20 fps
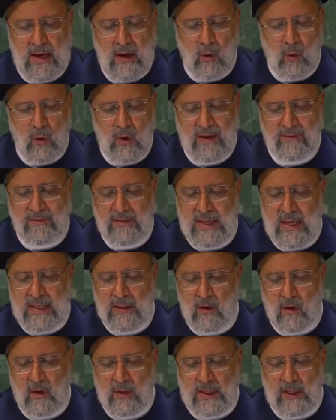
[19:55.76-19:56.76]
Islamic
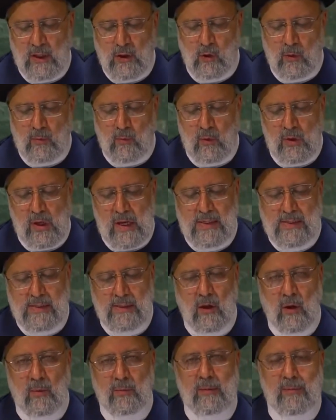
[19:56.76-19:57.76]
Republic of
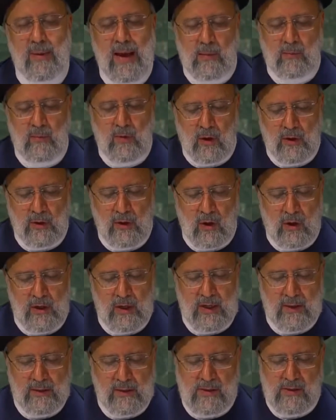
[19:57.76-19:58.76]
Iran has
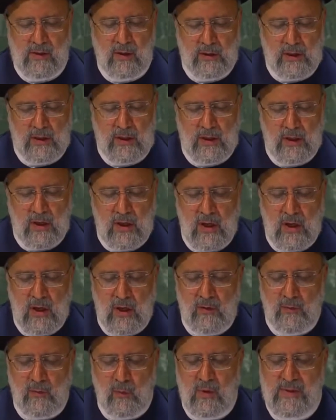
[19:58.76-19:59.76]
many and
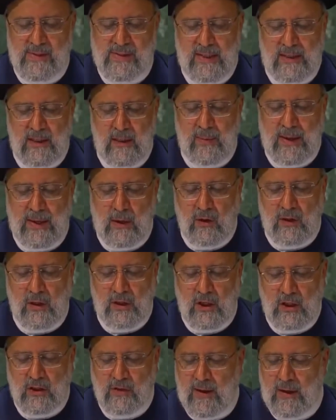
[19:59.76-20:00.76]
rare
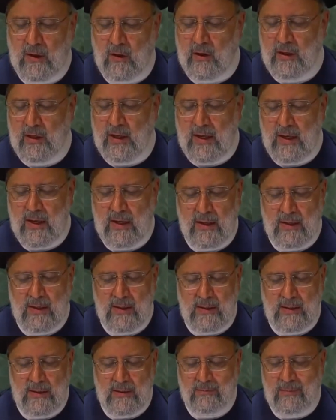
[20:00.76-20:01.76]
opportunities
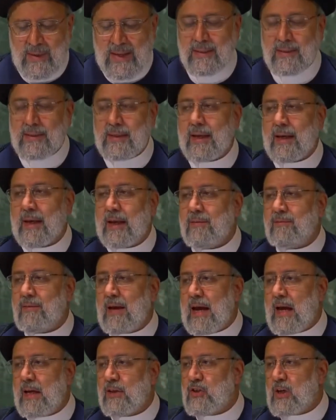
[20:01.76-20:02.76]
for
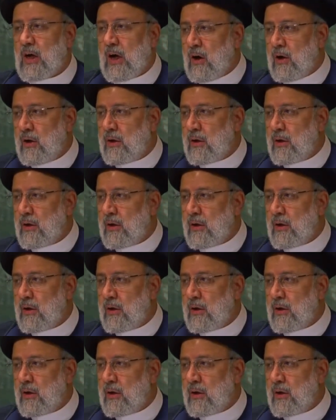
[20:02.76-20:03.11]
investments,